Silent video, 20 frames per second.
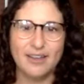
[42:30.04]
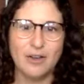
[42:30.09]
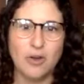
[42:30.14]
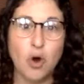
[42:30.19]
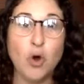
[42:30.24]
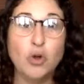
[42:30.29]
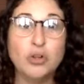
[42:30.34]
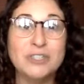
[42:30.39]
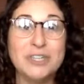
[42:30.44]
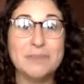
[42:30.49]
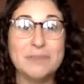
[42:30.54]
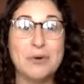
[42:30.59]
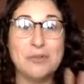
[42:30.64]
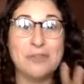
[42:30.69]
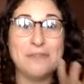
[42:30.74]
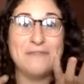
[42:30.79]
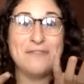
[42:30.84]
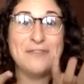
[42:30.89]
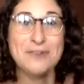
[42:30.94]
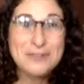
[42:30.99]
holding both
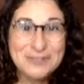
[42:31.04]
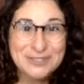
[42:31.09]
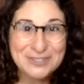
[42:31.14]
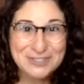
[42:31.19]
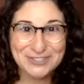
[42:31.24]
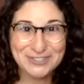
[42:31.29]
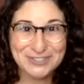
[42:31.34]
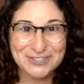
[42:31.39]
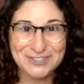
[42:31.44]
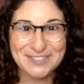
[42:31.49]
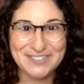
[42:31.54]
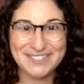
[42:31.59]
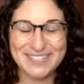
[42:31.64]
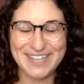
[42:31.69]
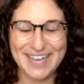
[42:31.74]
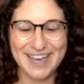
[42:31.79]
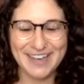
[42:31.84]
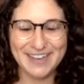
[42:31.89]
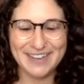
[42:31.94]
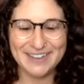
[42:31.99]
of those truths
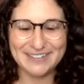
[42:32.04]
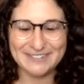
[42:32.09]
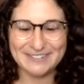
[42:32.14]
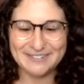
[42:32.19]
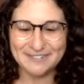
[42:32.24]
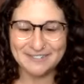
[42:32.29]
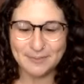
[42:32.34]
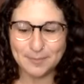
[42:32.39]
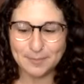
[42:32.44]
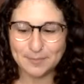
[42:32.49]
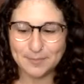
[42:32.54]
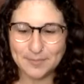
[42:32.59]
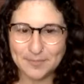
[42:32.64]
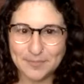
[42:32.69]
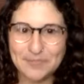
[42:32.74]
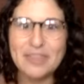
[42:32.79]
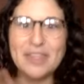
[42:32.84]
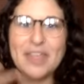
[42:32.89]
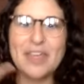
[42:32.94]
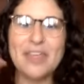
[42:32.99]
of
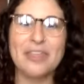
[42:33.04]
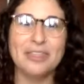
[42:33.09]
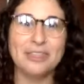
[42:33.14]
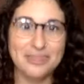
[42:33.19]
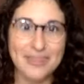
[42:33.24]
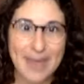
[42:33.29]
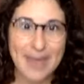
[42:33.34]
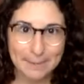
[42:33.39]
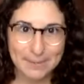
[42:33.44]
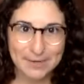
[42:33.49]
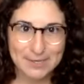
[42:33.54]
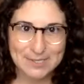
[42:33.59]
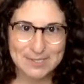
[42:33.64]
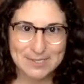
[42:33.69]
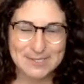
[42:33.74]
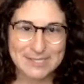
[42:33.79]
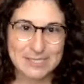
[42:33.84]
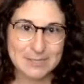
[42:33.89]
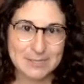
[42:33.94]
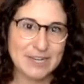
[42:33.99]
that
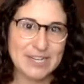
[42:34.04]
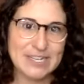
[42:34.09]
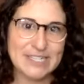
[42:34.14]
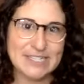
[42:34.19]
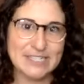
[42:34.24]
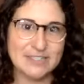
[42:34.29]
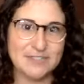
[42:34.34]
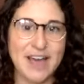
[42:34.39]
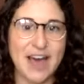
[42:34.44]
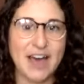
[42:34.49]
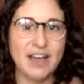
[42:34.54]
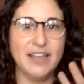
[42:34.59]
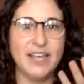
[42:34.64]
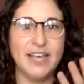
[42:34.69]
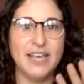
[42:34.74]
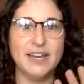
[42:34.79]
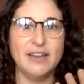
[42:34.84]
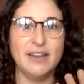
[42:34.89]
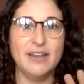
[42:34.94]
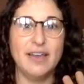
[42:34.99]
person's experience is
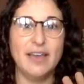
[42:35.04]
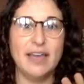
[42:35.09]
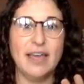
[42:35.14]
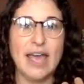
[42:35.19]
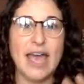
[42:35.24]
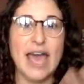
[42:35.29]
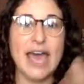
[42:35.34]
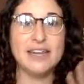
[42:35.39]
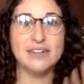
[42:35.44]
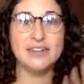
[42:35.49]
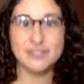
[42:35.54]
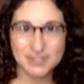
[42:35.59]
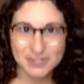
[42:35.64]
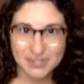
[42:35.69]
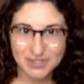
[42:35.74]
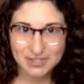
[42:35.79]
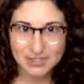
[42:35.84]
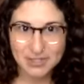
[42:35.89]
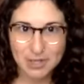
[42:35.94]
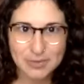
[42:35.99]
valid and
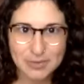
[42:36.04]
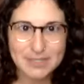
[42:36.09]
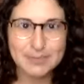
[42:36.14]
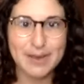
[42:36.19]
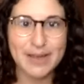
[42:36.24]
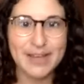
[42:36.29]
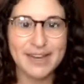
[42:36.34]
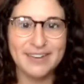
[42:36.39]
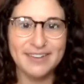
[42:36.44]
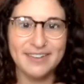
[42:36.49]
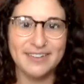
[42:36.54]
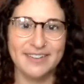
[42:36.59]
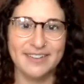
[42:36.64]
so is mine?